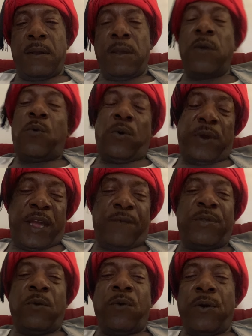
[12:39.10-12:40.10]
You won't
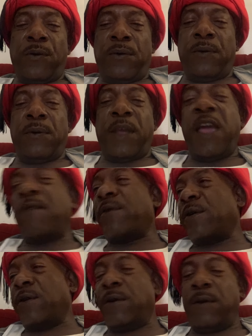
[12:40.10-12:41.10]
have to work
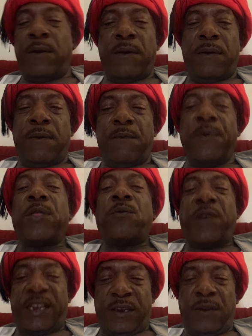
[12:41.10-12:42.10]
ever for the
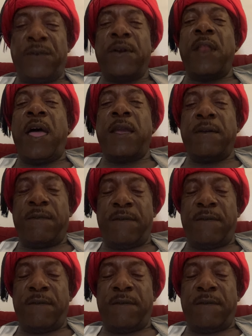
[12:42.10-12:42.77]
rest of your life.